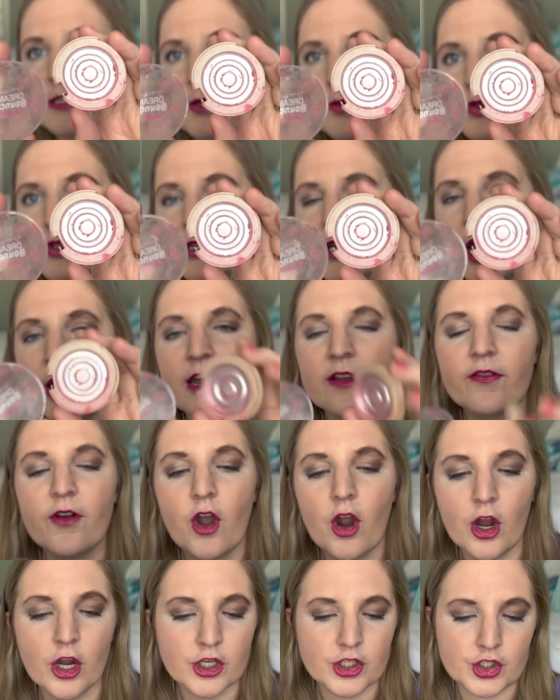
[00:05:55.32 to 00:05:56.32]
it was kind of
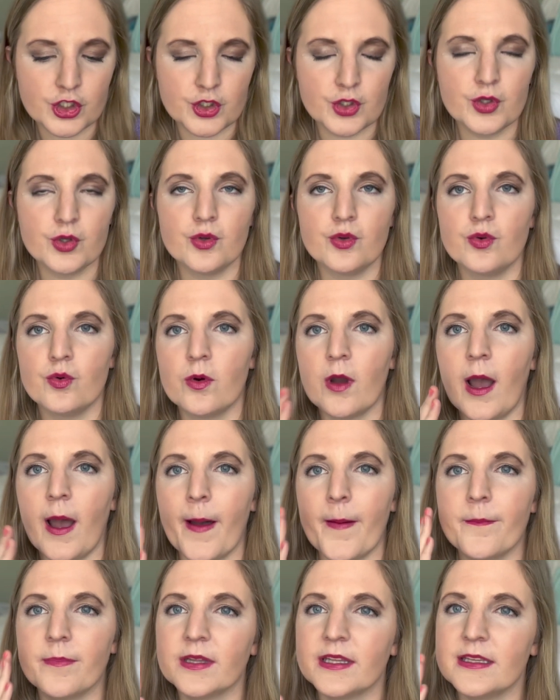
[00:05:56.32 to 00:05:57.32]
hard to
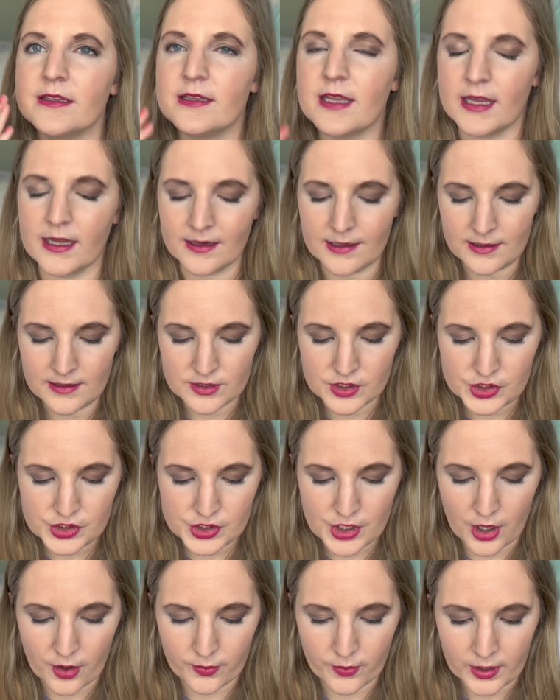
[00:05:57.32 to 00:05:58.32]
uh, blend in.
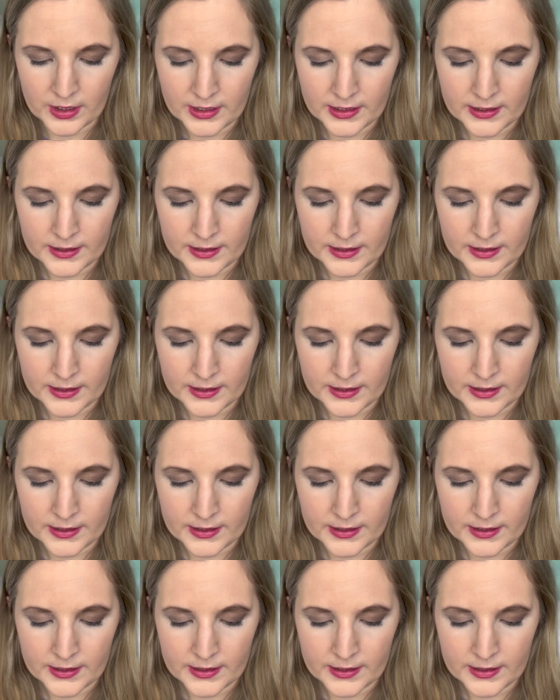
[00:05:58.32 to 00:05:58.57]
So,